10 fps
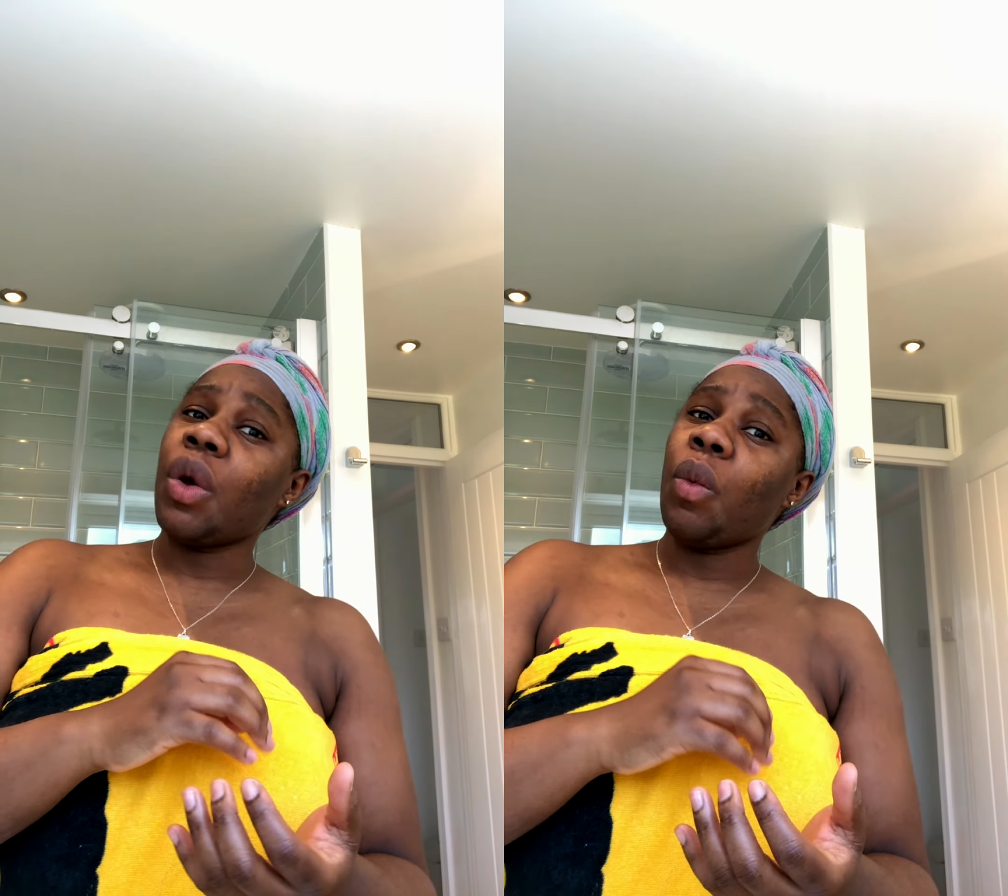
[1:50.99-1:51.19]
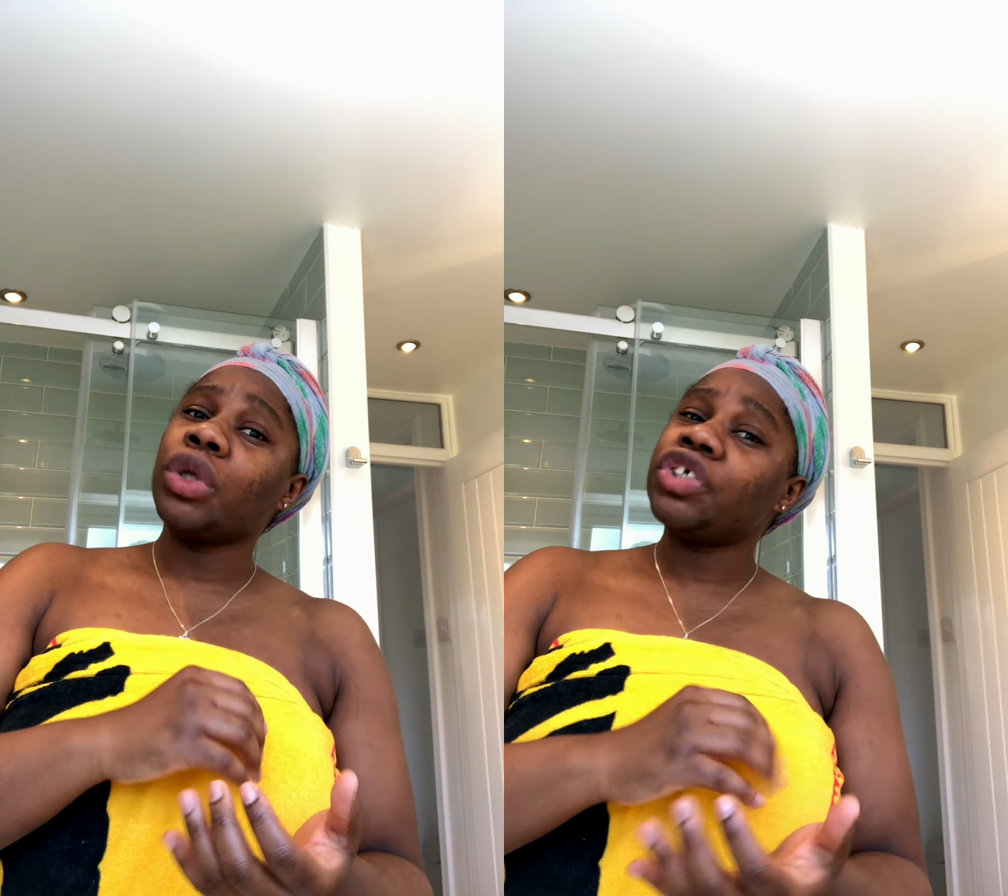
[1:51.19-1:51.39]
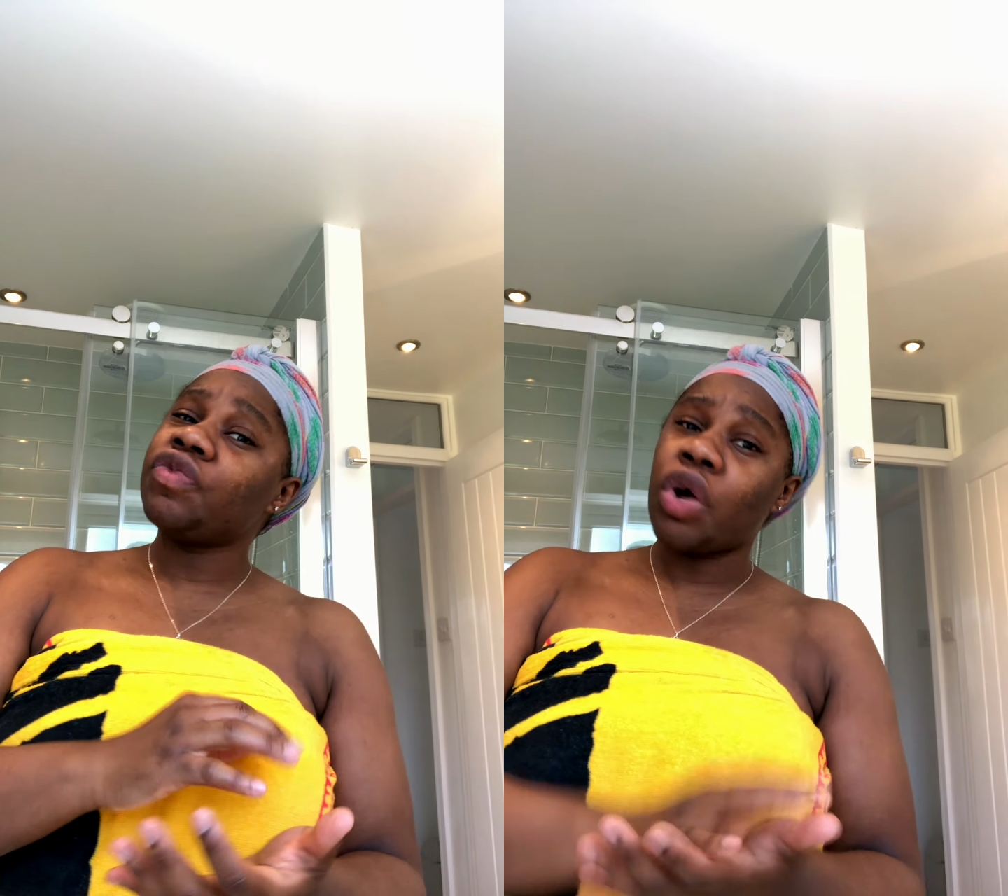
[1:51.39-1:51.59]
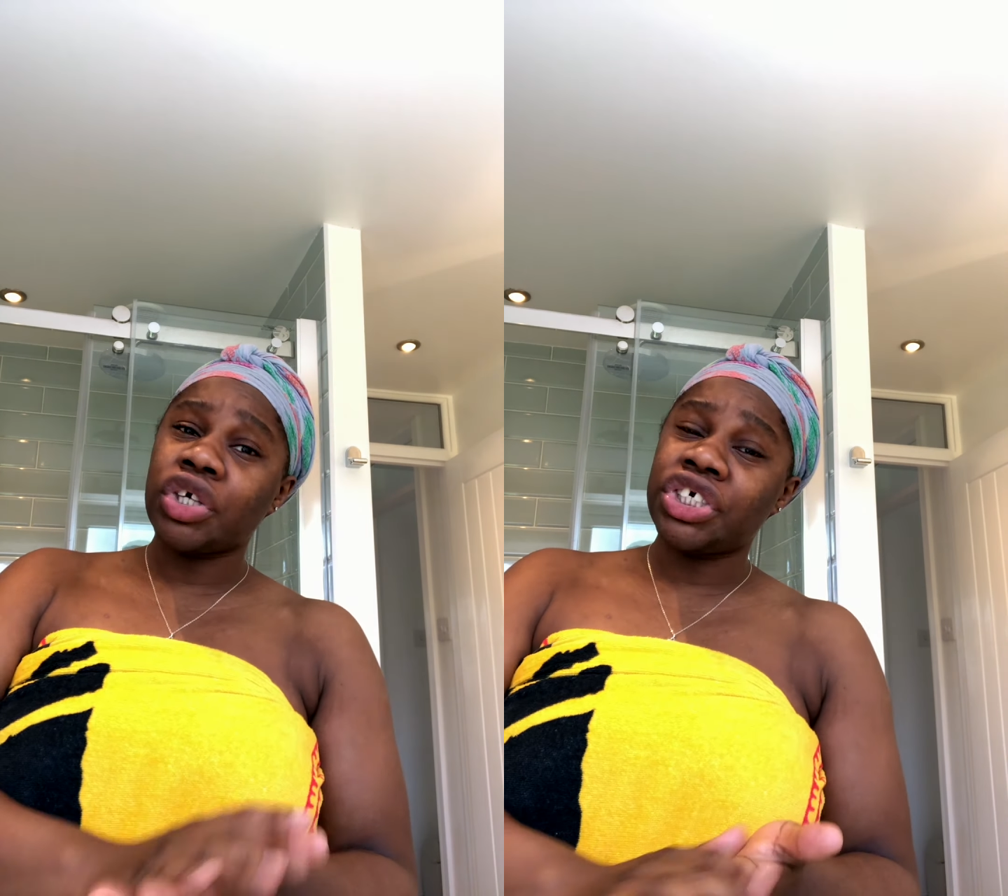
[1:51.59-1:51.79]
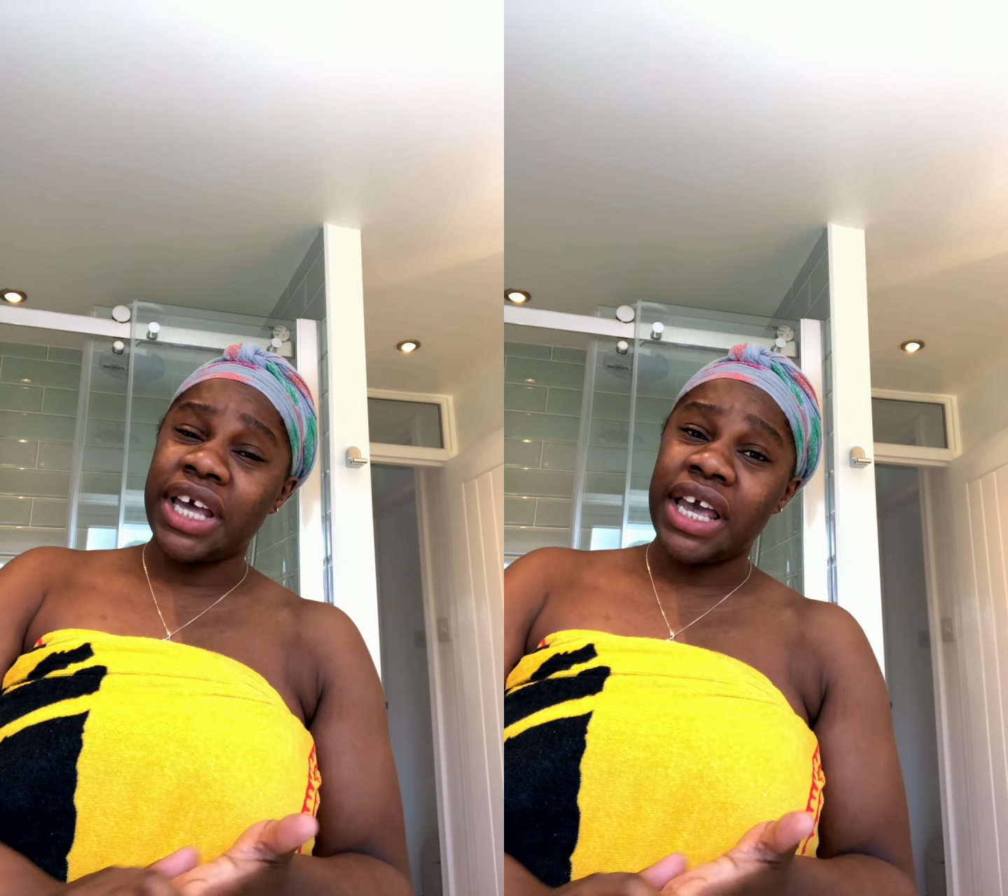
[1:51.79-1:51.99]
Once you've
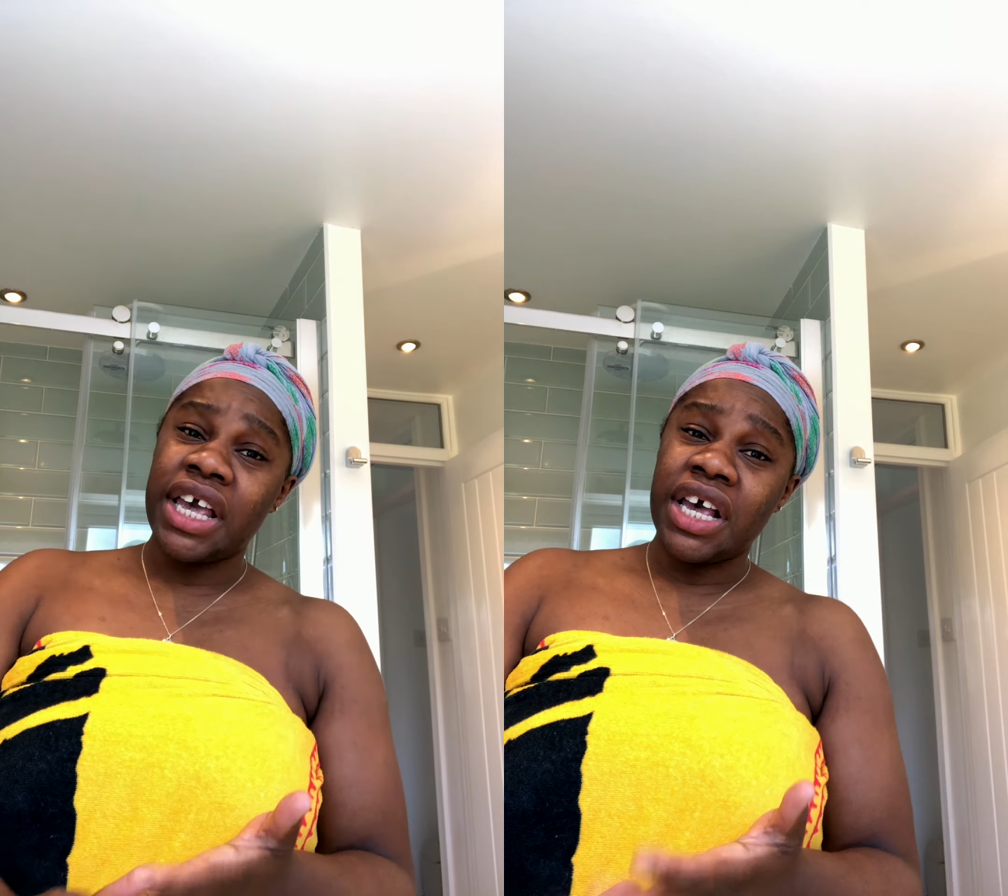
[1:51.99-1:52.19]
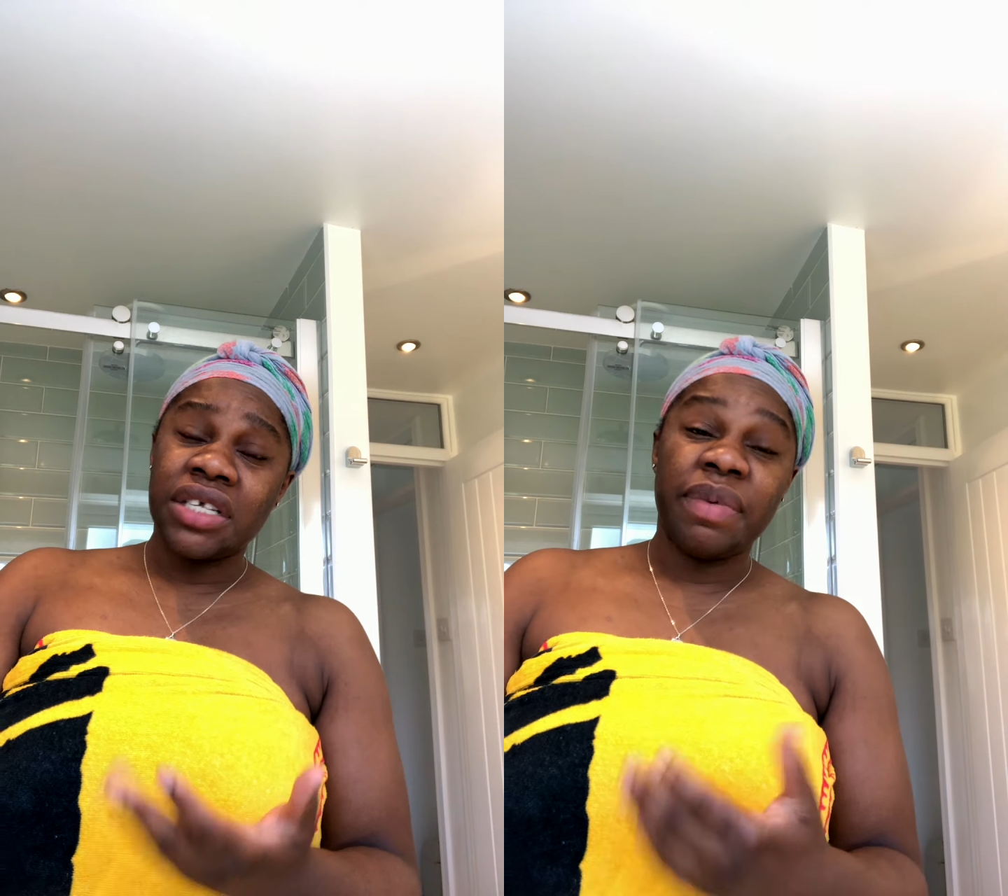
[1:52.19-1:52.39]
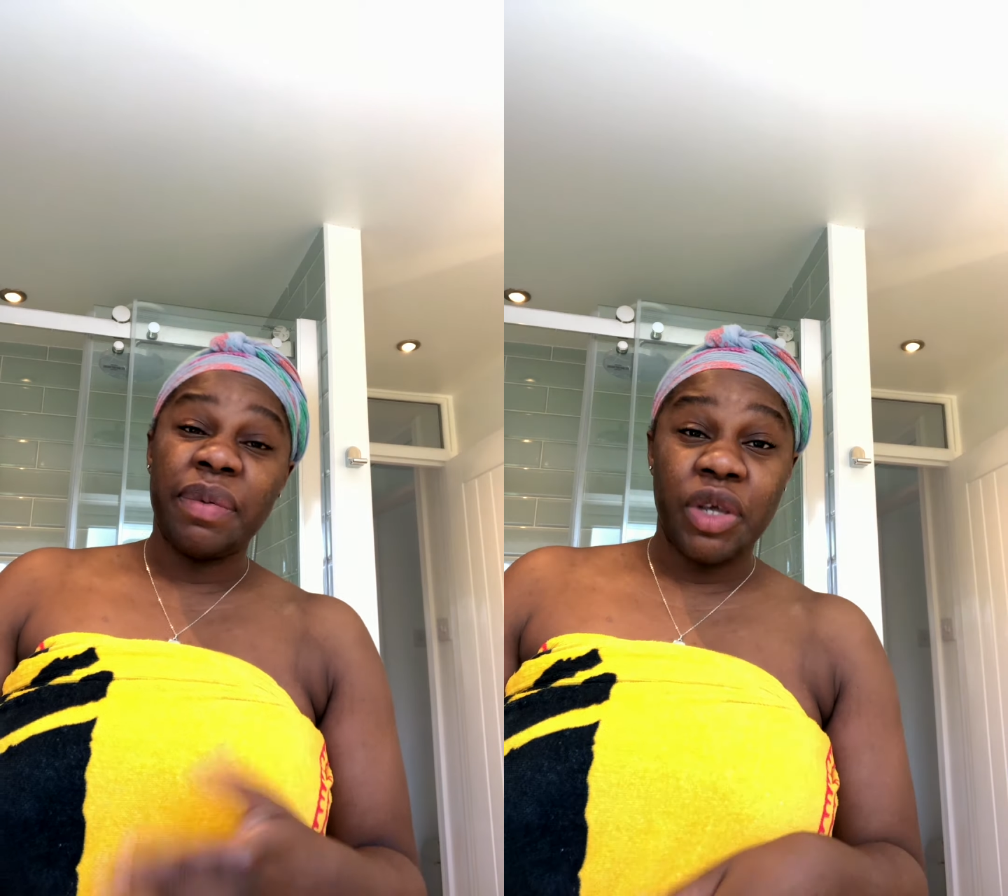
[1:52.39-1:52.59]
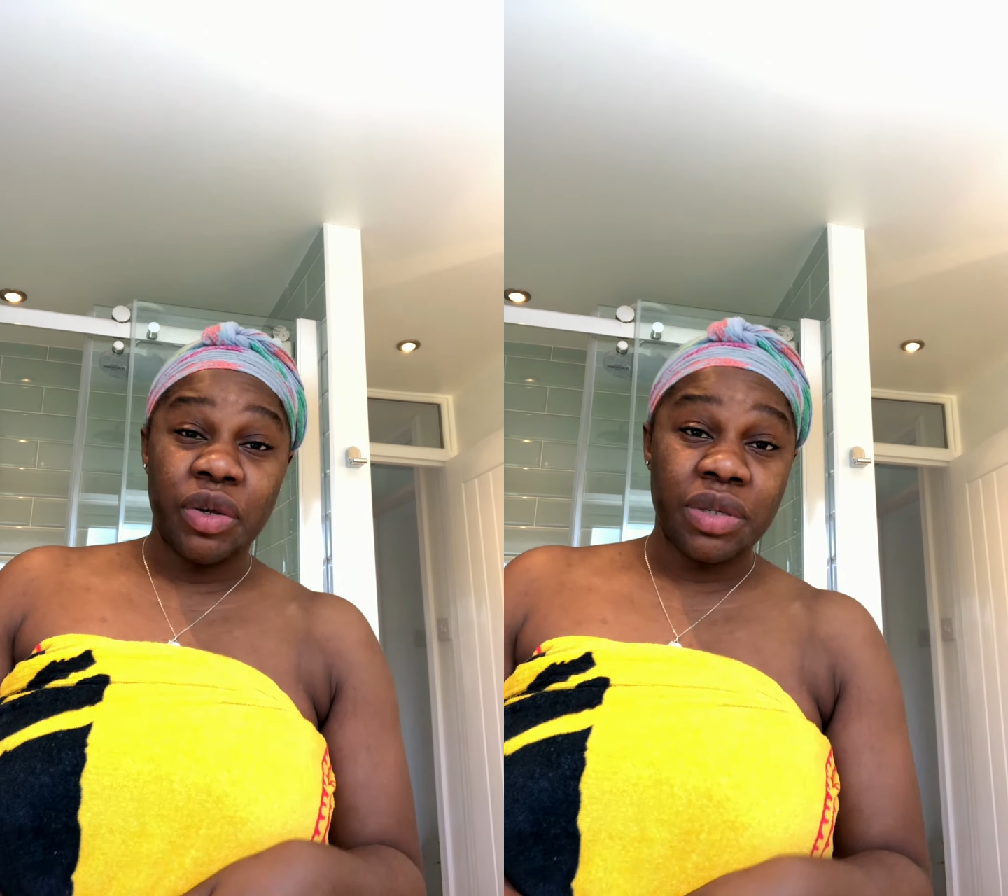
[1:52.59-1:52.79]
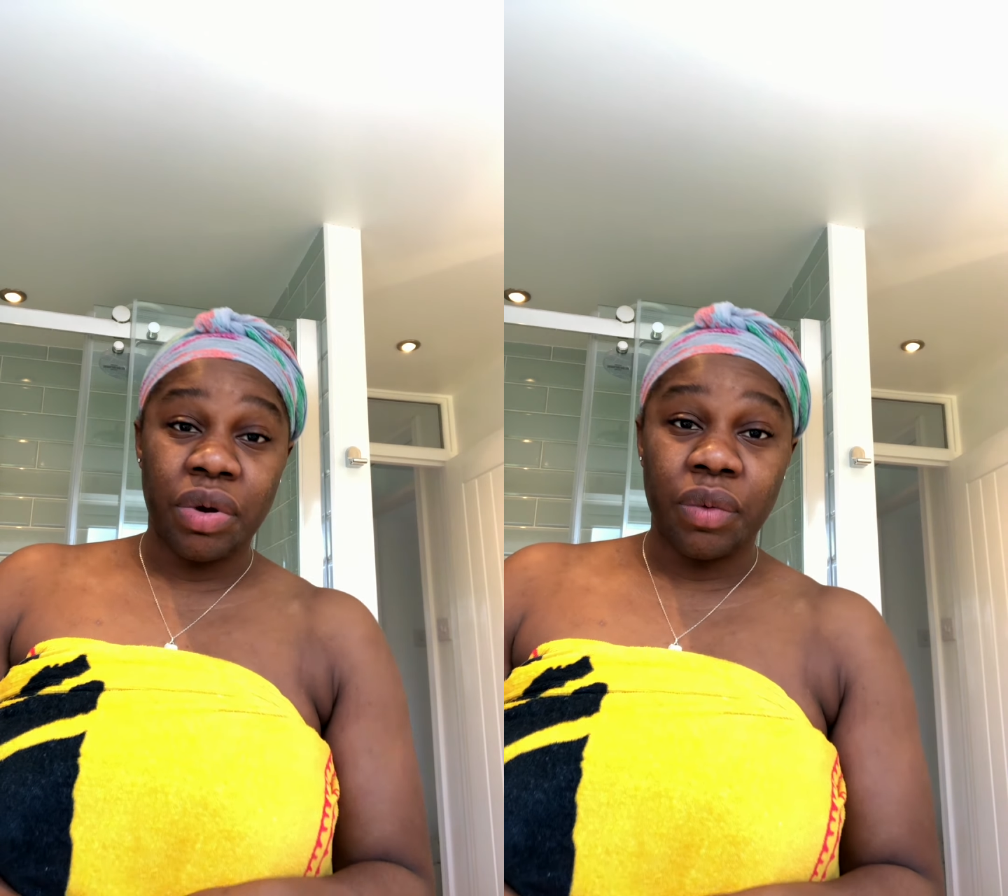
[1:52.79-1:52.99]
washed it, some people
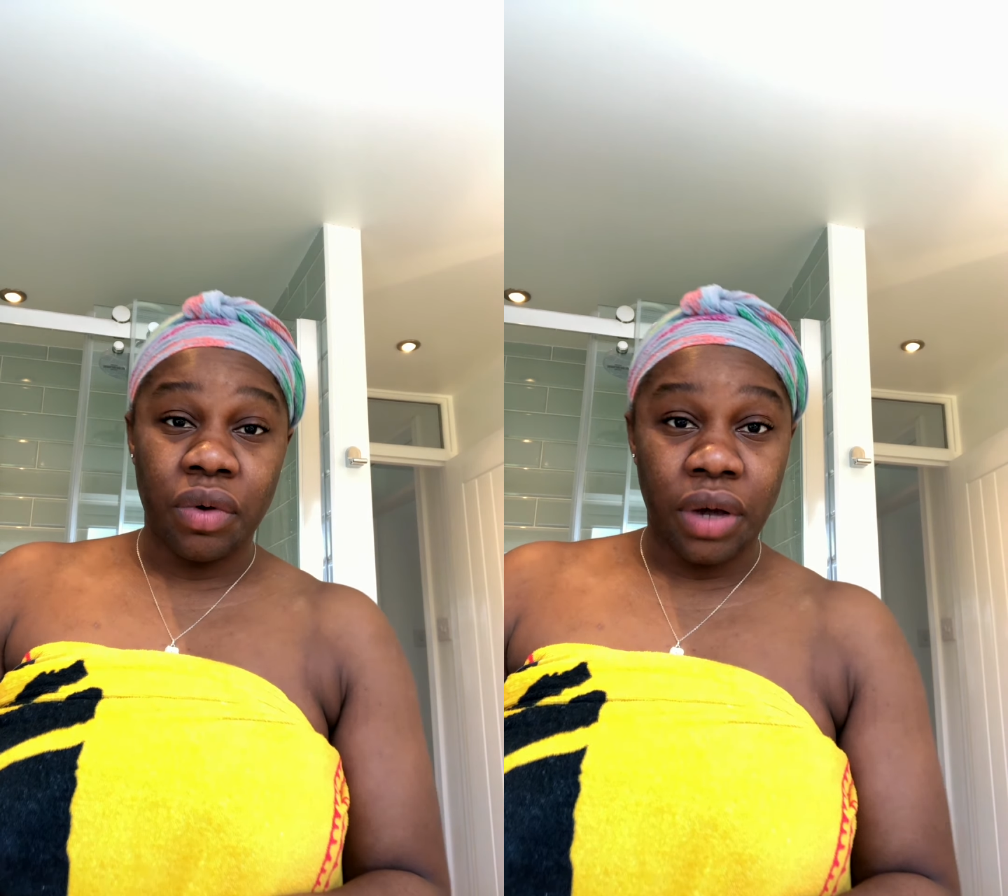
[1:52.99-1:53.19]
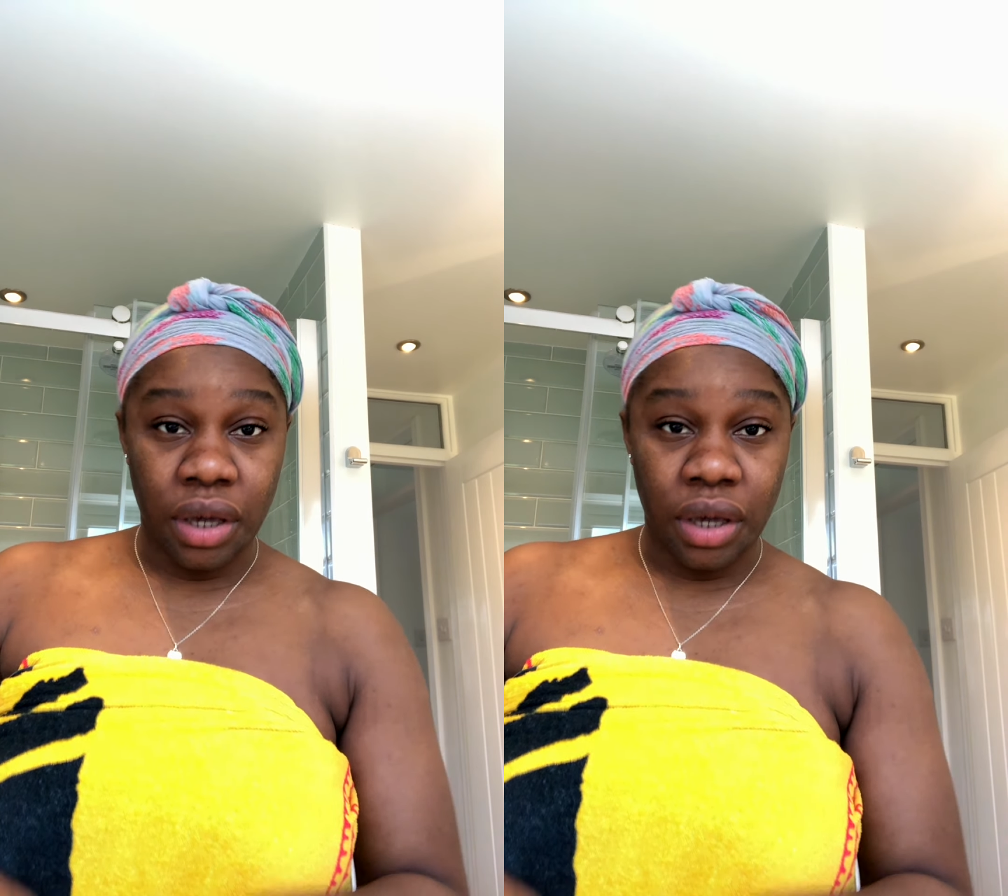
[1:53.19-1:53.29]
use spring water.